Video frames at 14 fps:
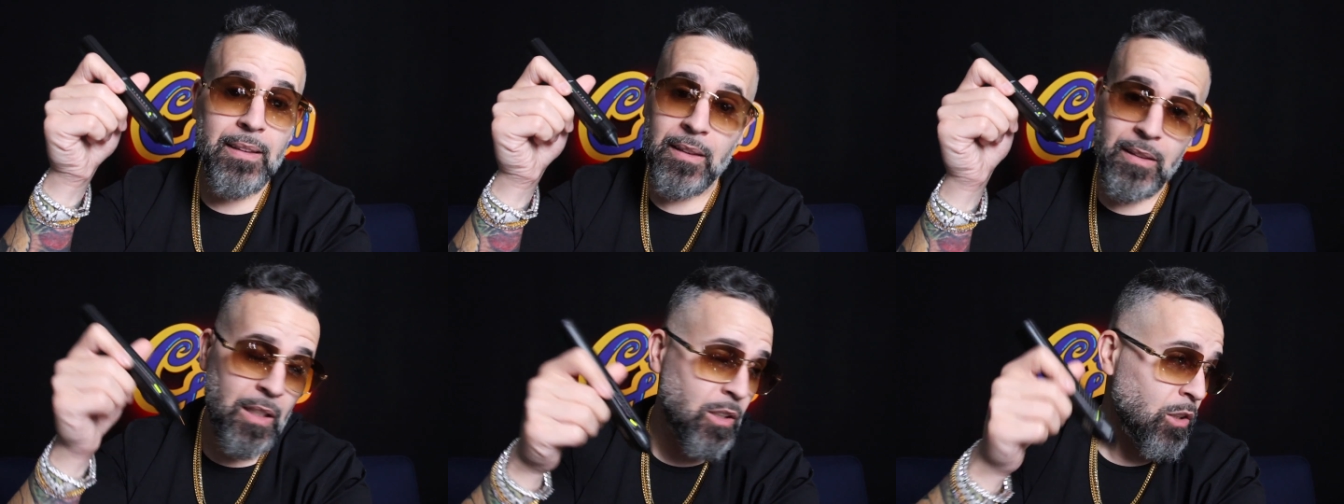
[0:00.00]
The
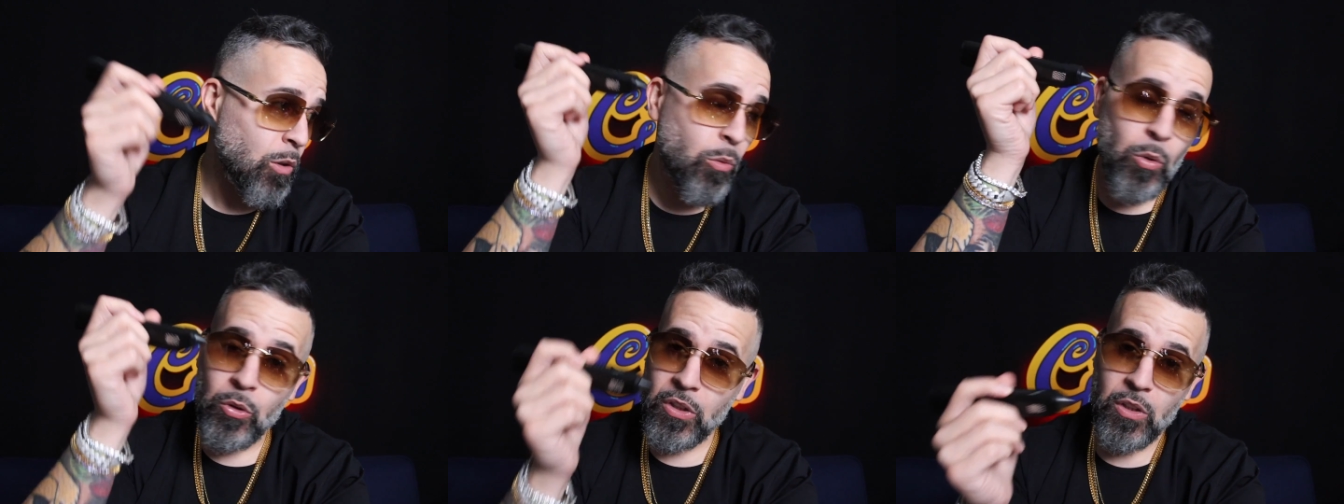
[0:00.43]

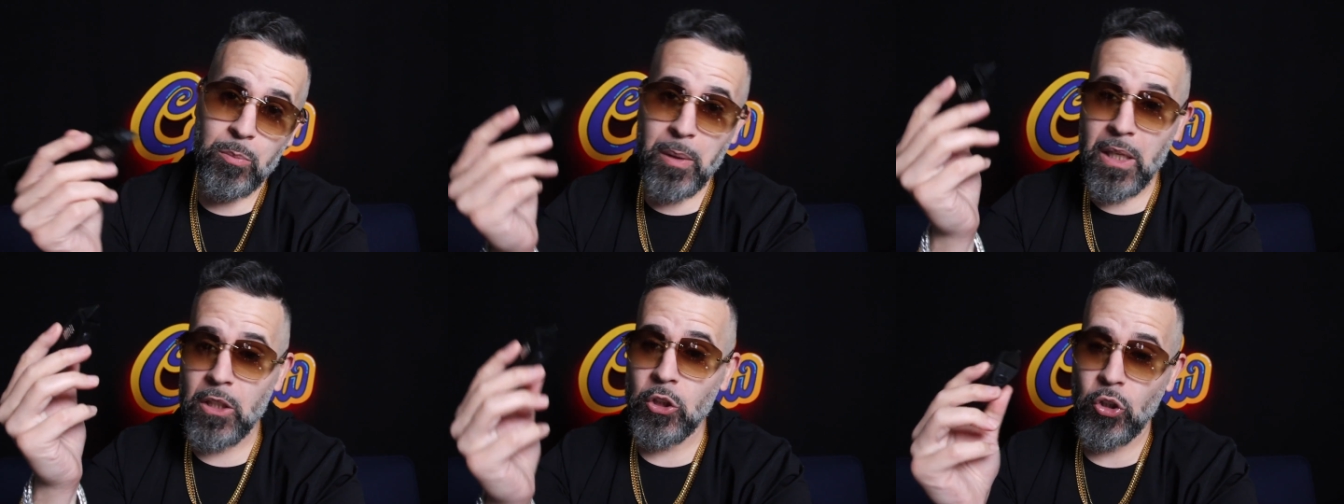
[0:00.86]
Testarossa is
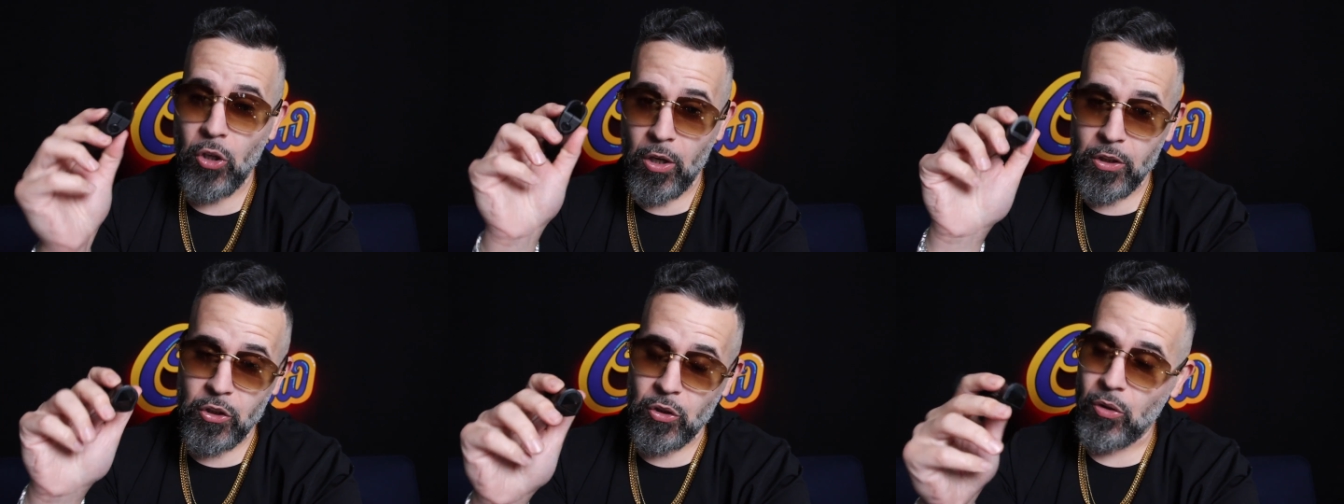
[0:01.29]
being
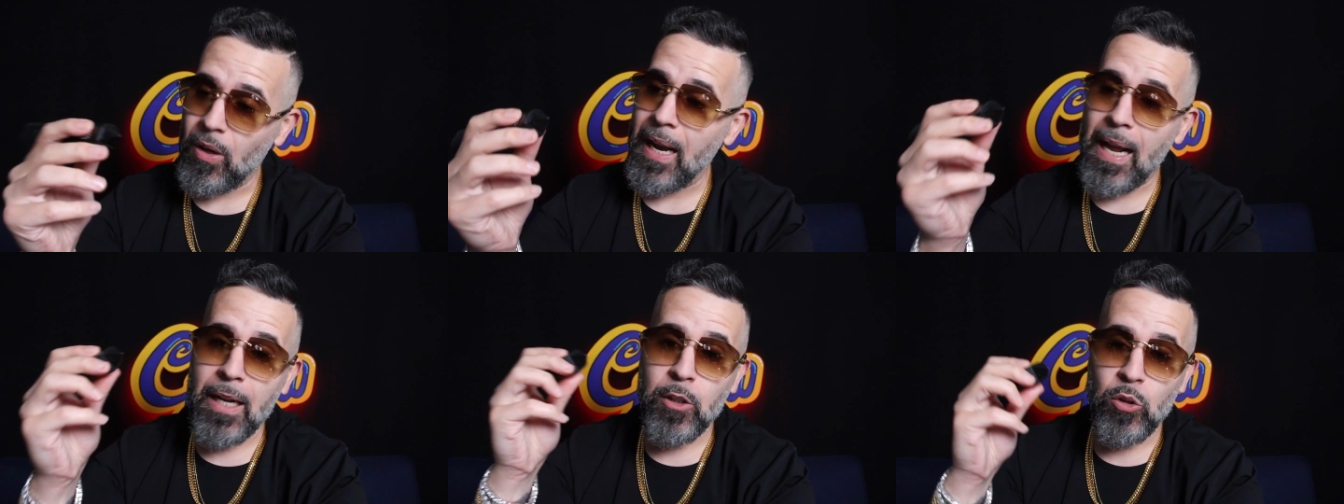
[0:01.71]
charged, so I
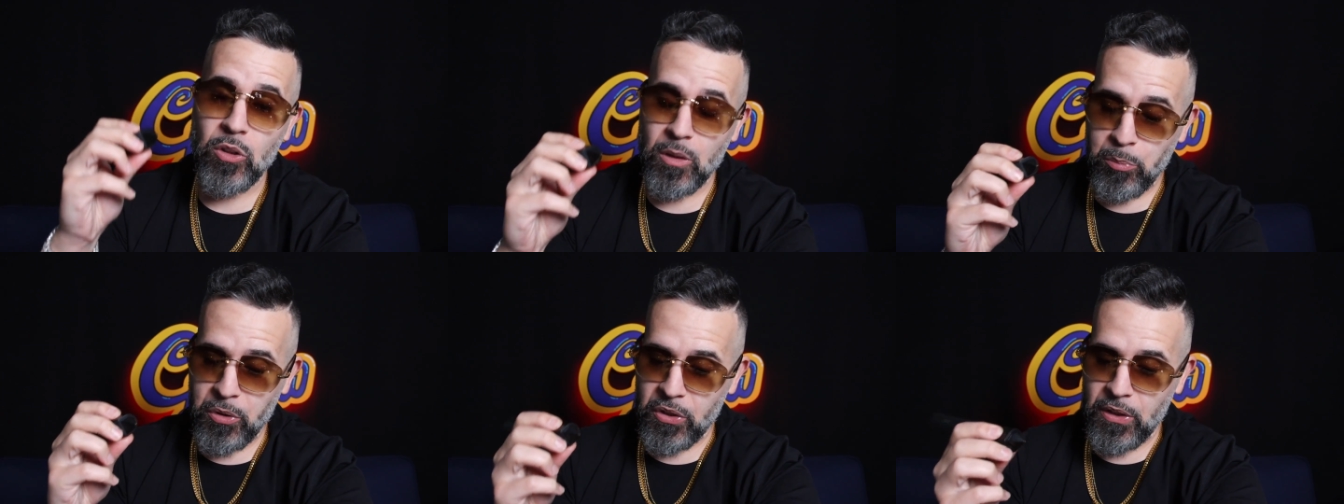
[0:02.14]
gotta use
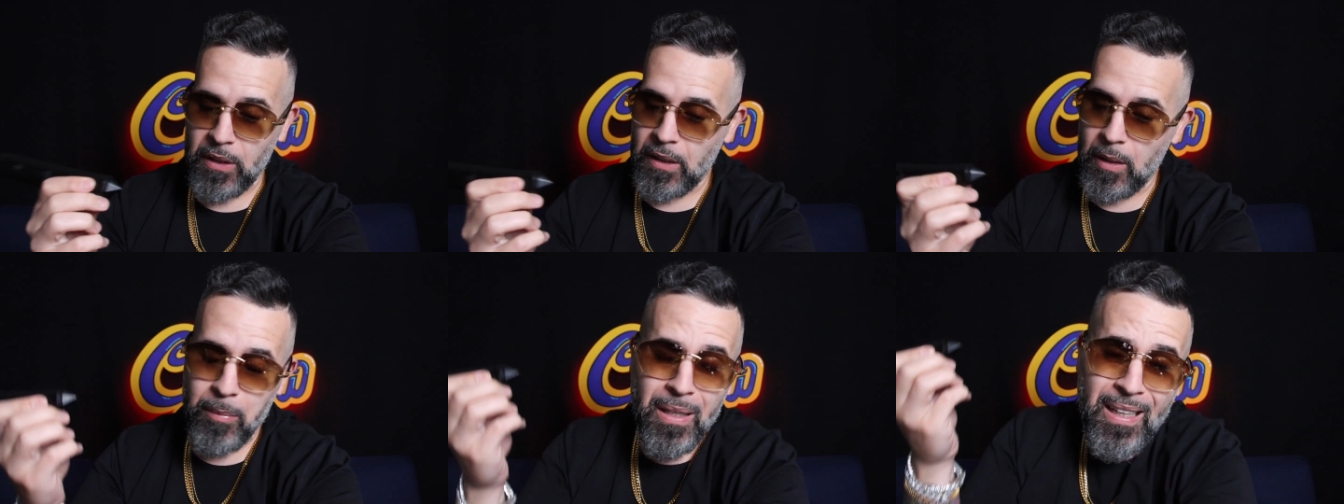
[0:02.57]
the
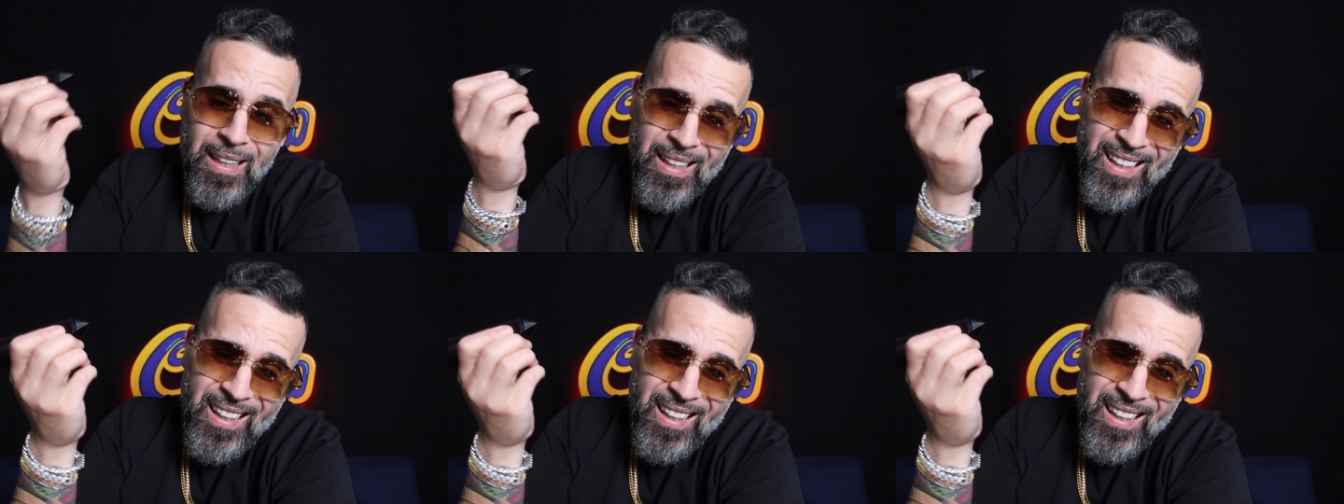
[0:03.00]
Presidium.